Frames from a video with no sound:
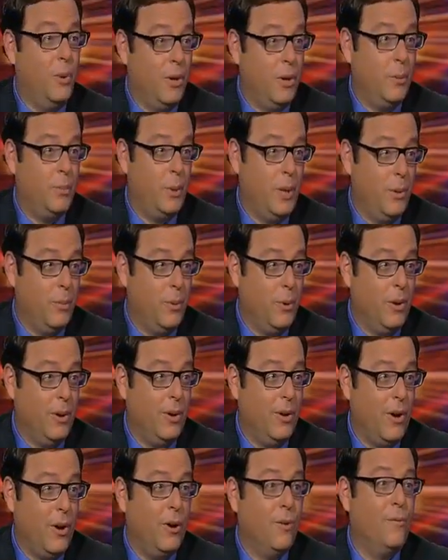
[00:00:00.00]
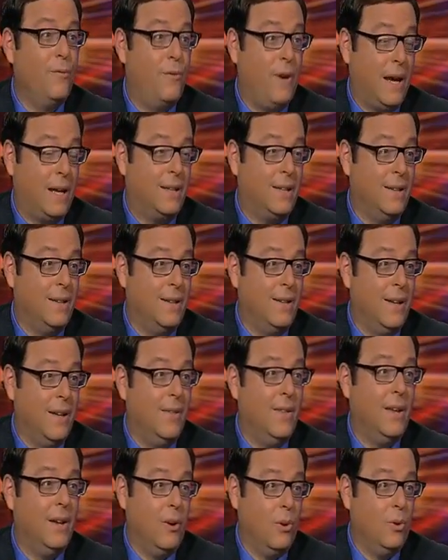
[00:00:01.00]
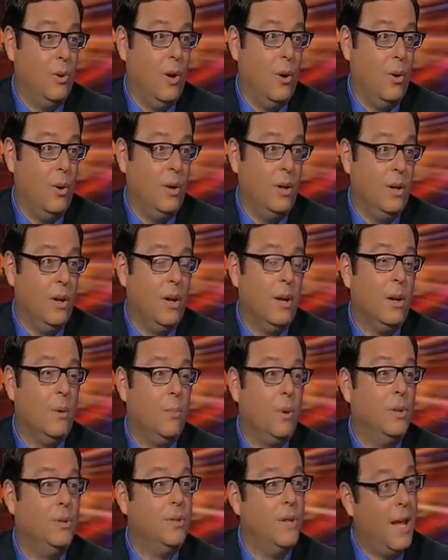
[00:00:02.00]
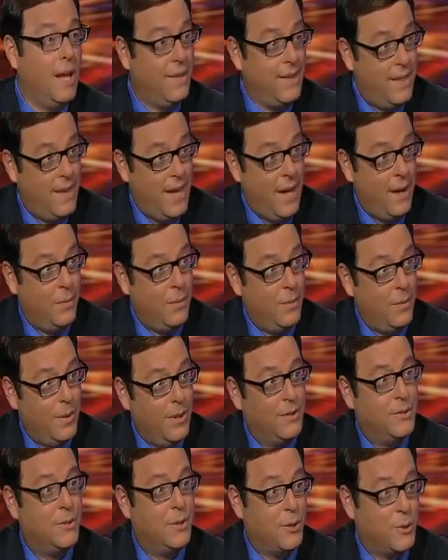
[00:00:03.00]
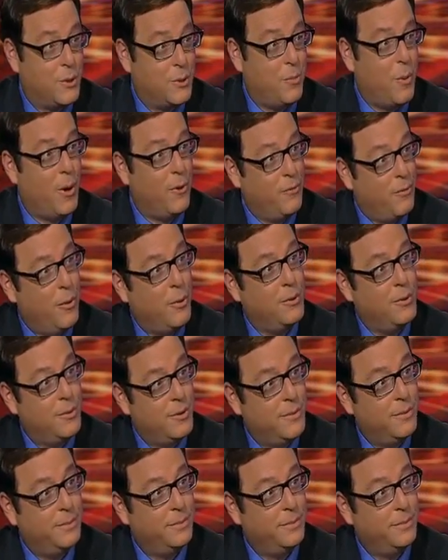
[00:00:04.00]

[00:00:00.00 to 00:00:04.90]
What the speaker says: million people are infected and they don't know it. But it's not them, it's their smartphones.